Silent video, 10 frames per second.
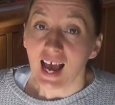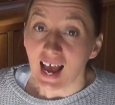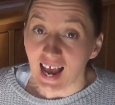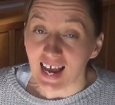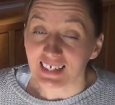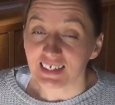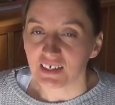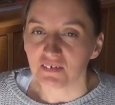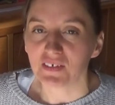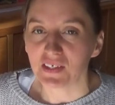And
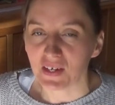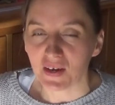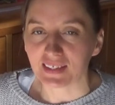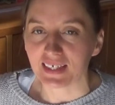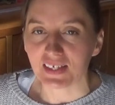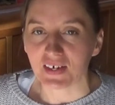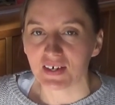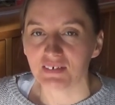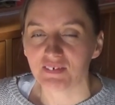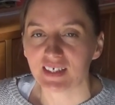if you like these
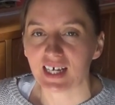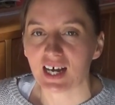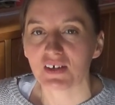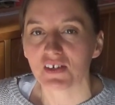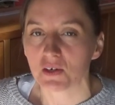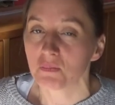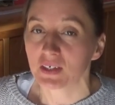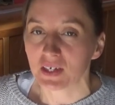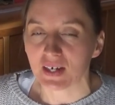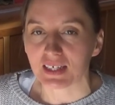kind of videos and would
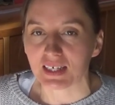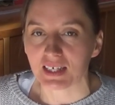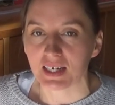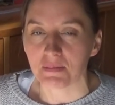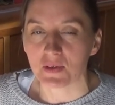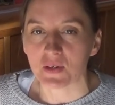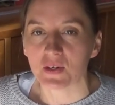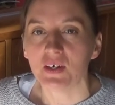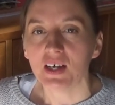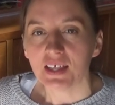like to see
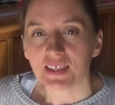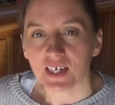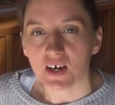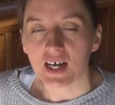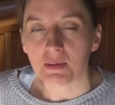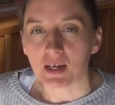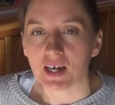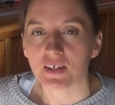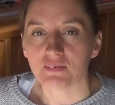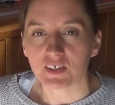more, then I
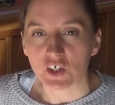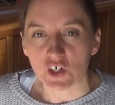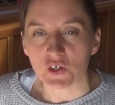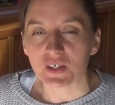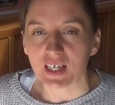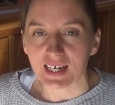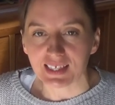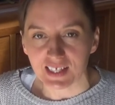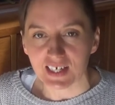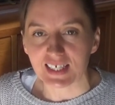upload every Tuesday,
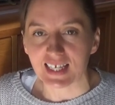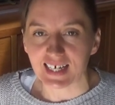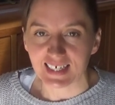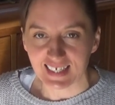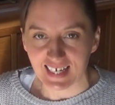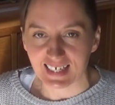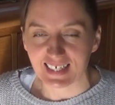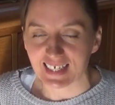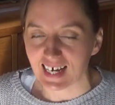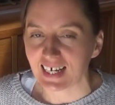Thursday and
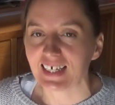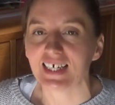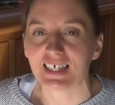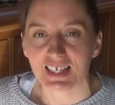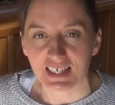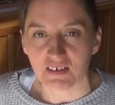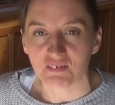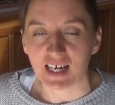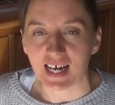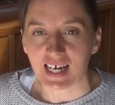Saturday at
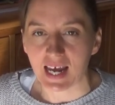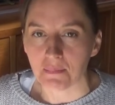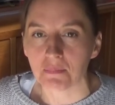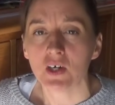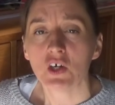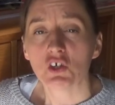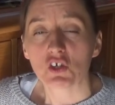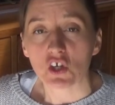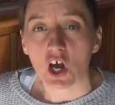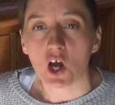7 a.m.
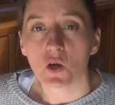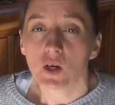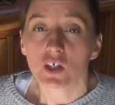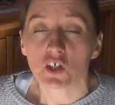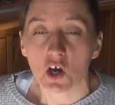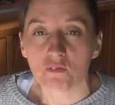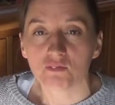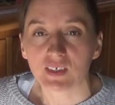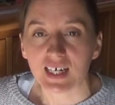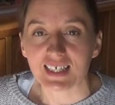So don't
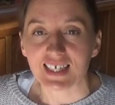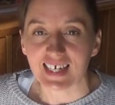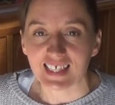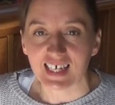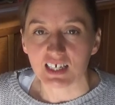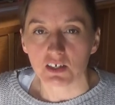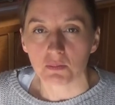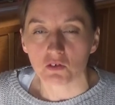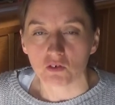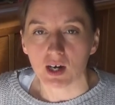forget to hit that
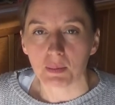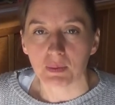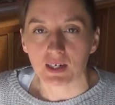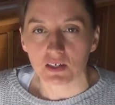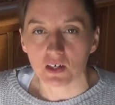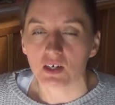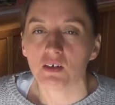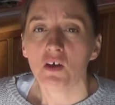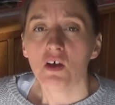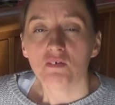subscribe button
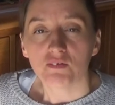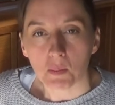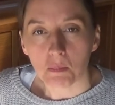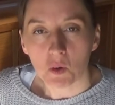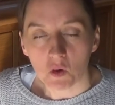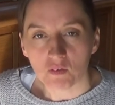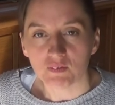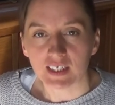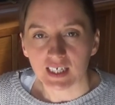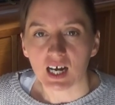for more
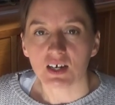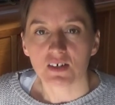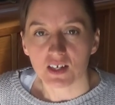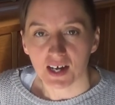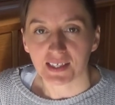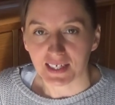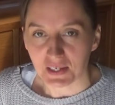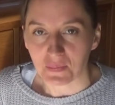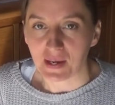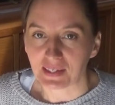videos like this one.